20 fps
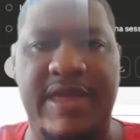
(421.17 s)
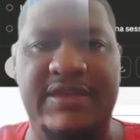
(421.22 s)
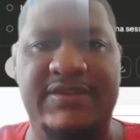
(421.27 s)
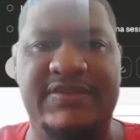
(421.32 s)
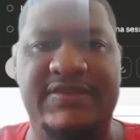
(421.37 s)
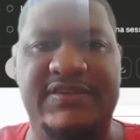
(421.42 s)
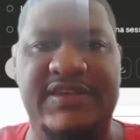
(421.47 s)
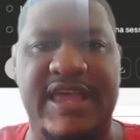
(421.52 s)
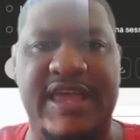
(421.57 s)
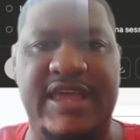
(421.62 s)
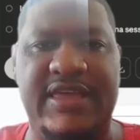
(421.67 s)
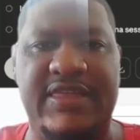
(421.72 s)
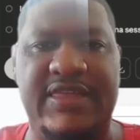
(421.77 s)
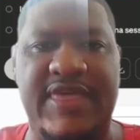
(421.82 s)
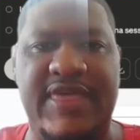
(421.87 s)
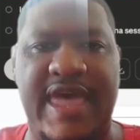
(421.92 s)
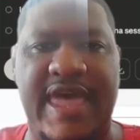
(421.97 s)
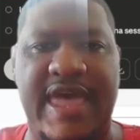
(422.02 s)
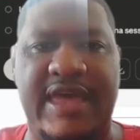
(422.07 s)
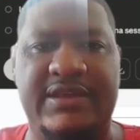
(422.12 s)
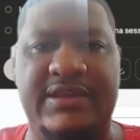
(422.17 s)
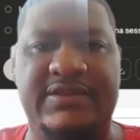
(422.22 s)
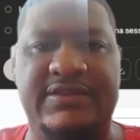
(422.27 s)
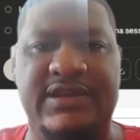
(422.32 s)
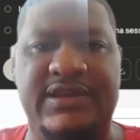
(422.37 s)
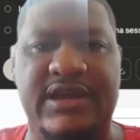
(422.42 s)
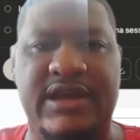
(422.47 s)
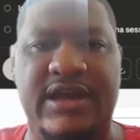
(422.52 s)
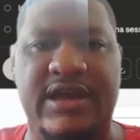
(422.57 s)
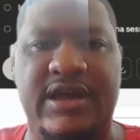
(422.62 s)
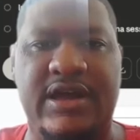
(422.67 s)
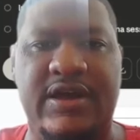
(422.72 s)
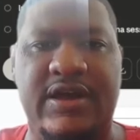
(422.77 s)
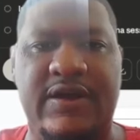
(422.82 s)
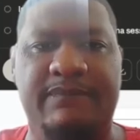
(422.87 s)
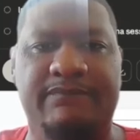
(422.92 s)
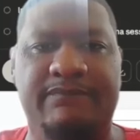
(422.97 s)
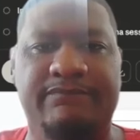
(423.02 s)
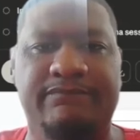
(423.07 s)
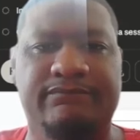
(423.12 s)
may say that,
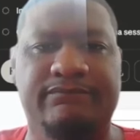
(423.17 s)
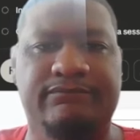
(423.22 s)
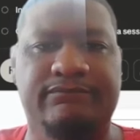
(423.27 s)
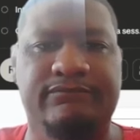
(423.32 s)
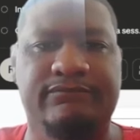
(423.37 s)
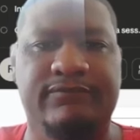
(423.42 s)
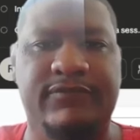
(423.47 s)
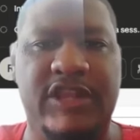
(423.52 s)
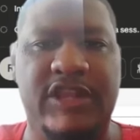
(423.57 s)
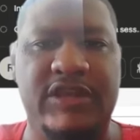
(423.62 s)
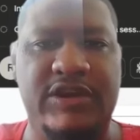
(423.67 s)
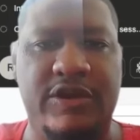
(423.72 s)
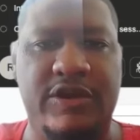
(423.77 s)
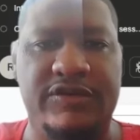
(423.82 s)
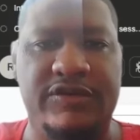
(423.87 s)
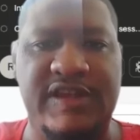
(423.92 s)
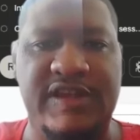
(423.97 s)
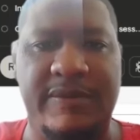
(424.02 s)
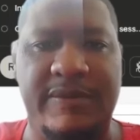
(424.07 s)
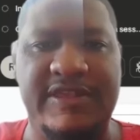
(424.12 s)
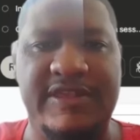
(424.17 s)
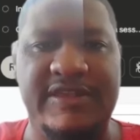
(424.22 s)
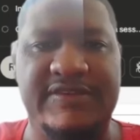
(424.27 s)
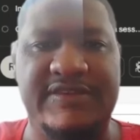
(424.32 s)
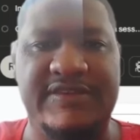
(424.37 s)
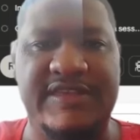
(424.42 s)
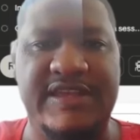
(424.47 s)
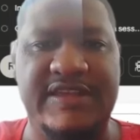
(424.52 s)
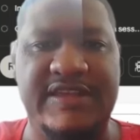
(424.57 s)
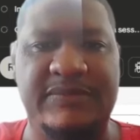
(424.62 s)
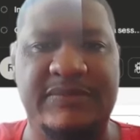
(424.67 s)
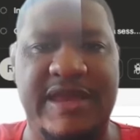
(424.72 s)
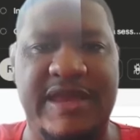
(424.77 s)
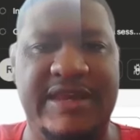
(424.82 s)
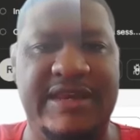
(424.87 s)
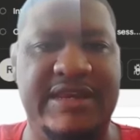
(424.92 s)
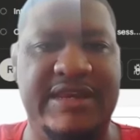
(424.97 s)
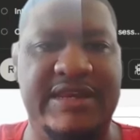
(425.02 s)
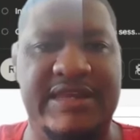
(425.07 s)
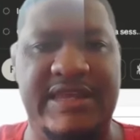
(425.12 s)
some of these things
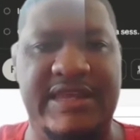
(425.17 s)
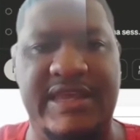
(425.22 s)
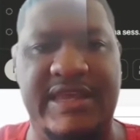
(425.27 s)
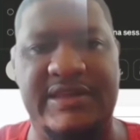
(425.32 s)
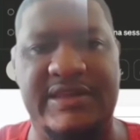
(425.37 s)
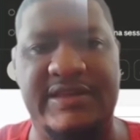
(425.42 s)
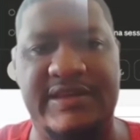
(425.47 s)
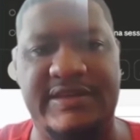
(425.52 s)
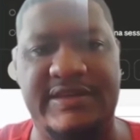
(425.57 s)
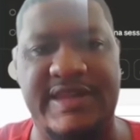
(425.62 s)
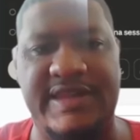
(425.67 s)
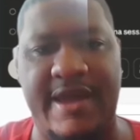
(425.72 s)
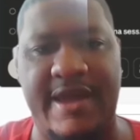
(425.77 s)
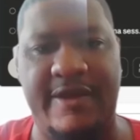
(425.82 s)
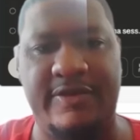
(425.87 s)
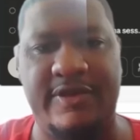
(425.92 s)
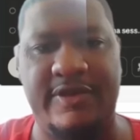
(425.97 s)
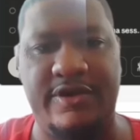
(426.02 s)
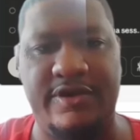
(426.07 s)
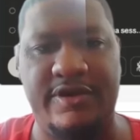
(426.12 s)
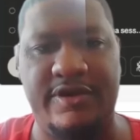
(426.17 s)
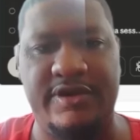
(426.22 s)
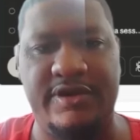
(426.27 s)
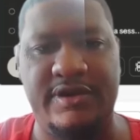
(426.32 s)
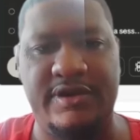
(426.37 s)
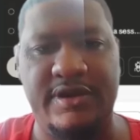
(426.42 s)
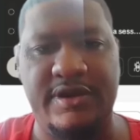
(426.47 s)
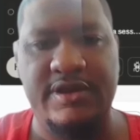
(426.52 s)
may need to get downloaded.